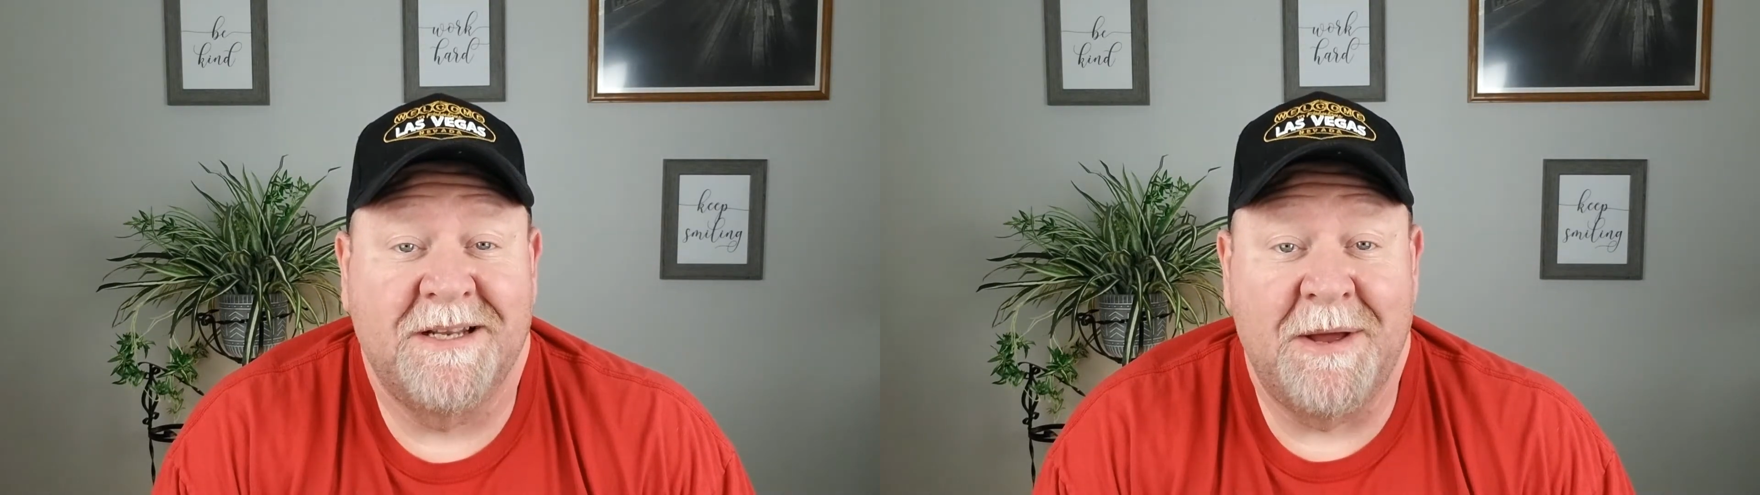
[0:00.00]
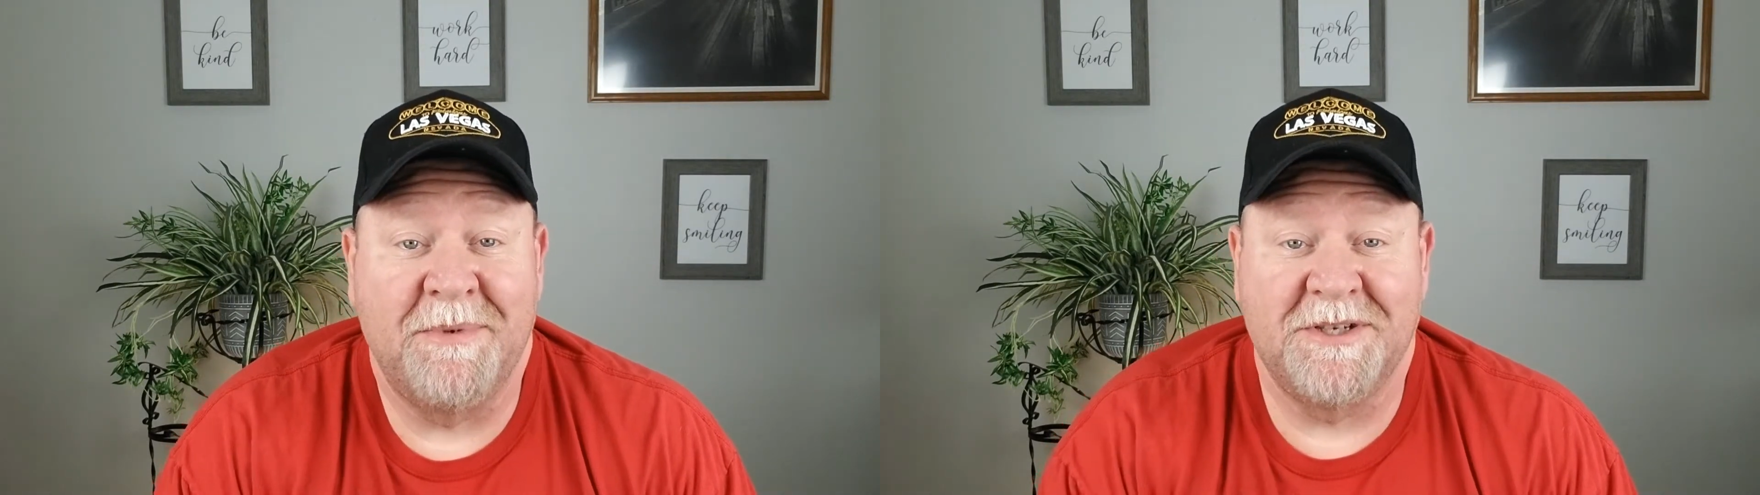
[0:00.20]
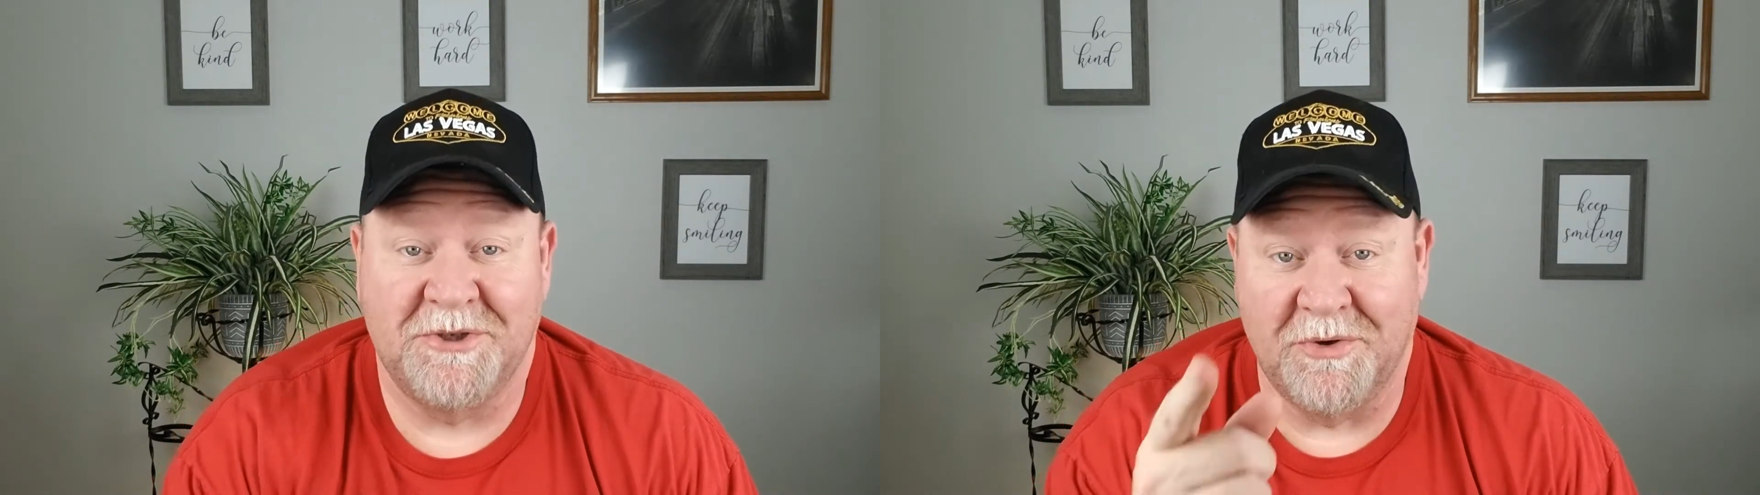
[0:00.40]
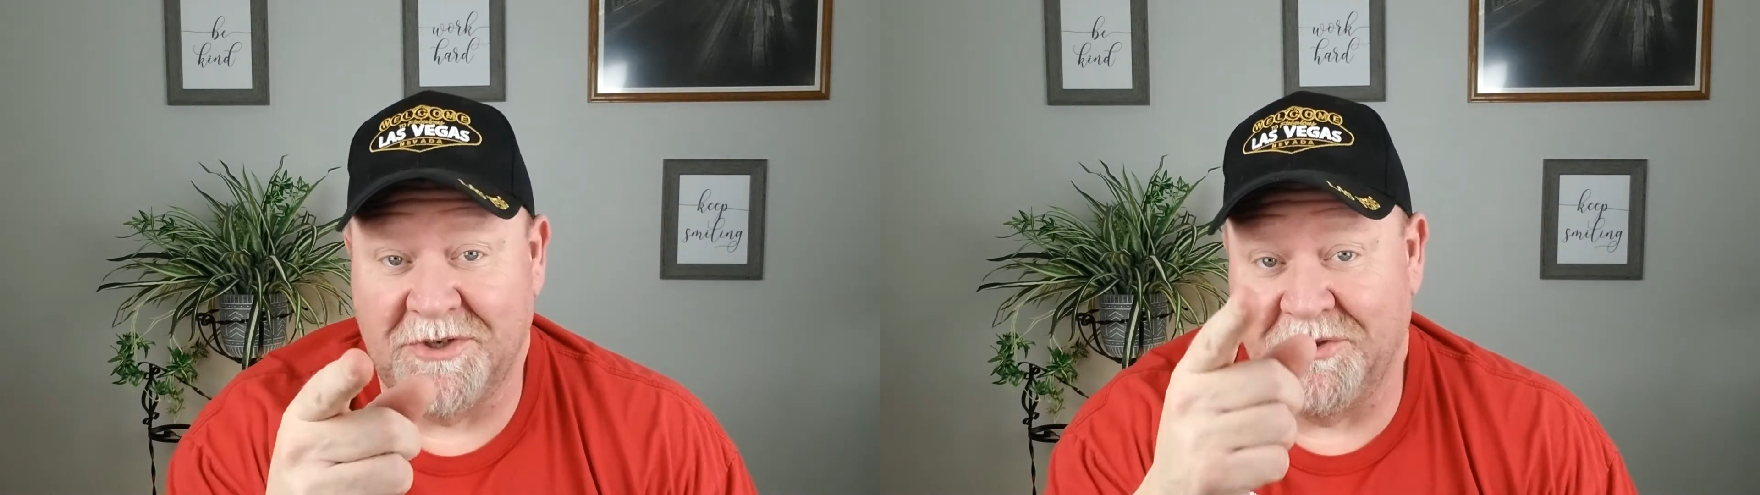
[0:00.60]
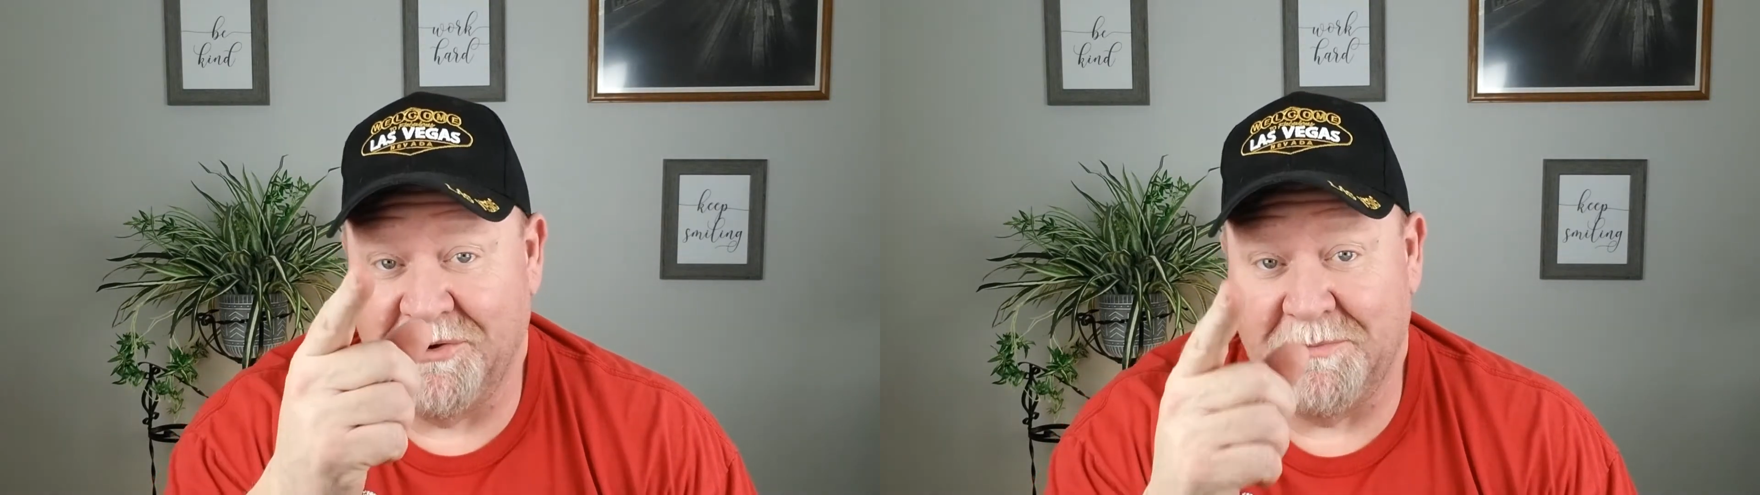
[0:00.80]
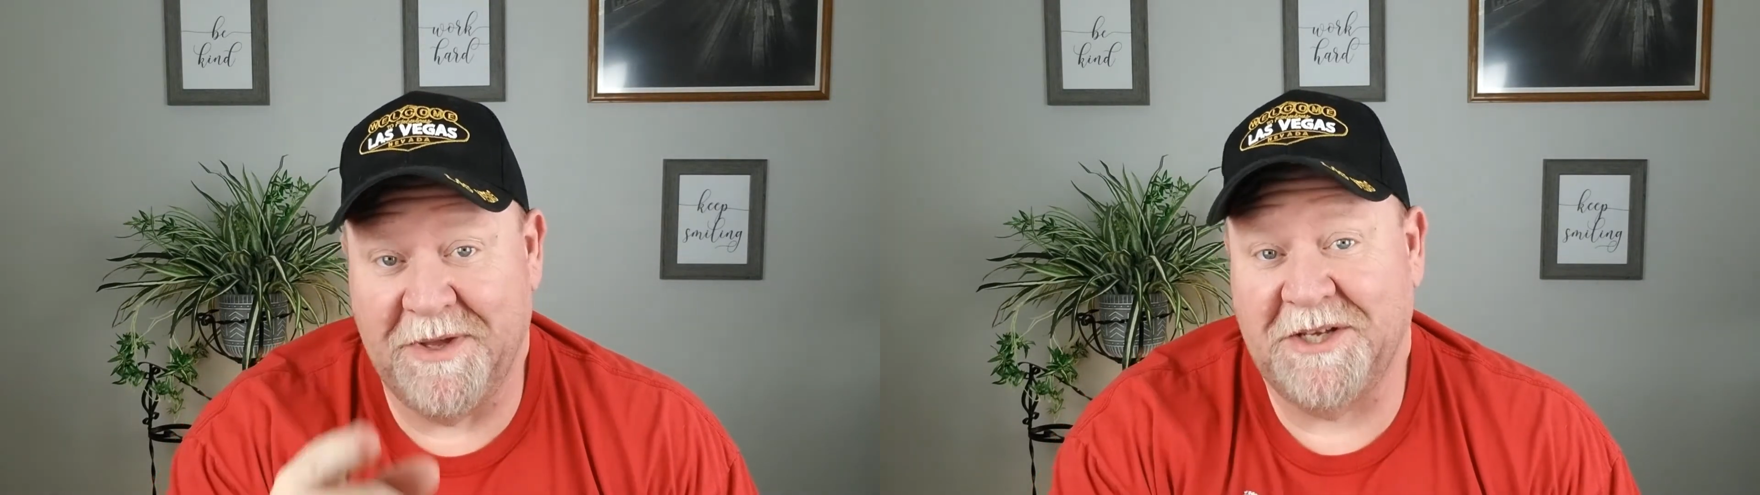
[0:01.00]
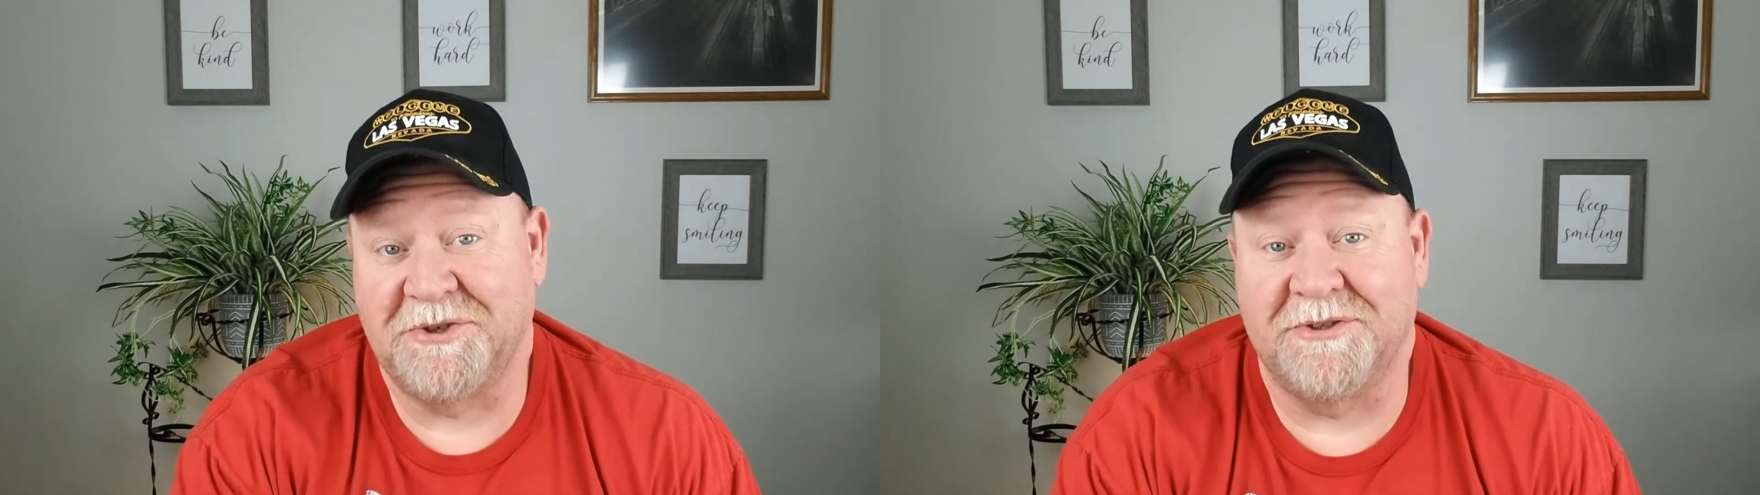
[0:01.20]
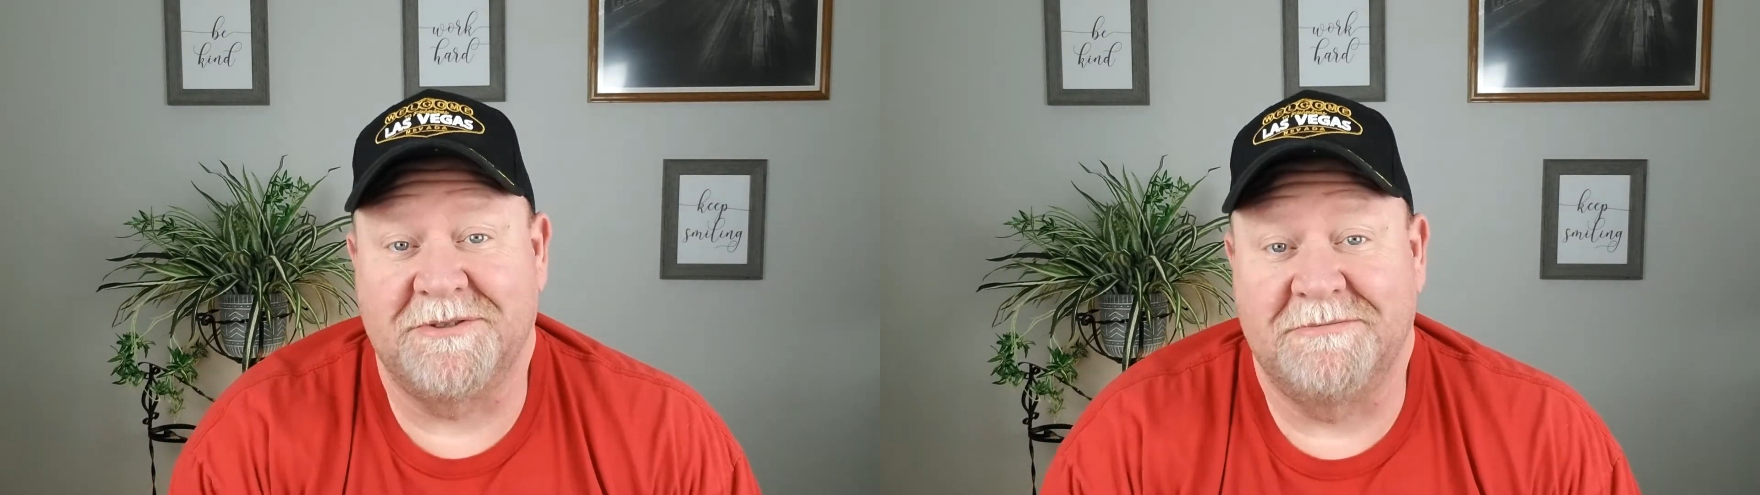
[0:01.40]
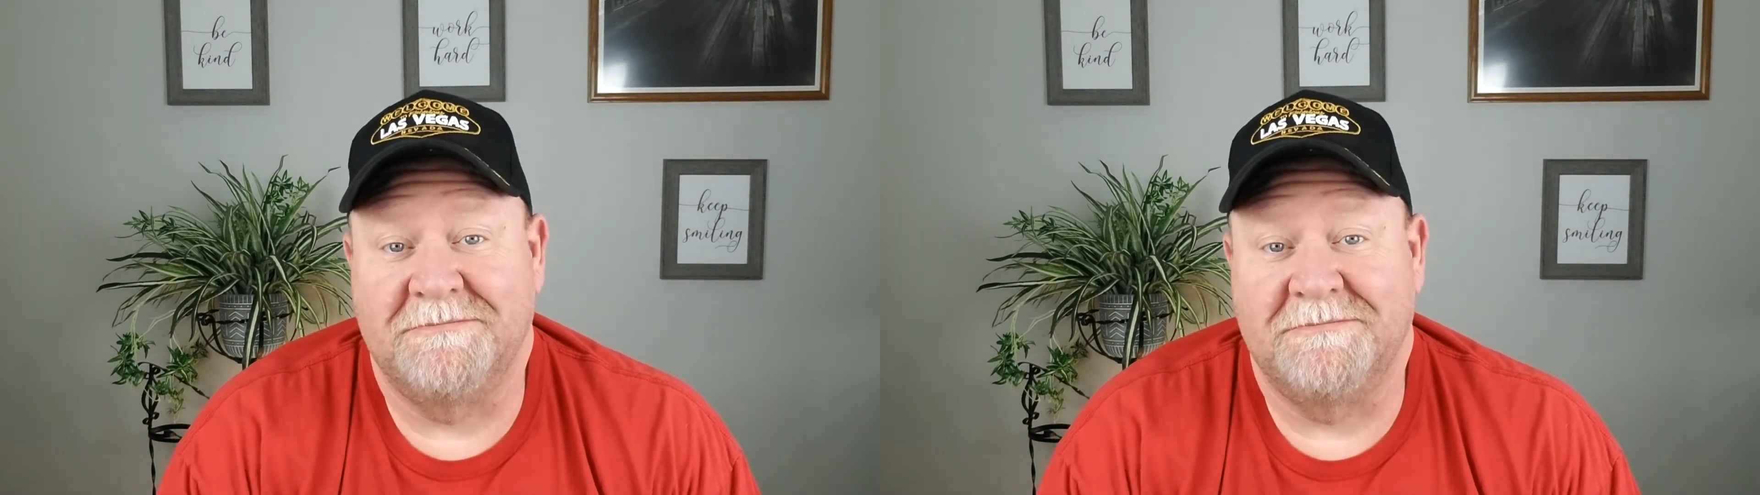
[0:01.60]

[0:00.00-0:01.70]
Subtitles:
and I'm going to show it to you in pictures.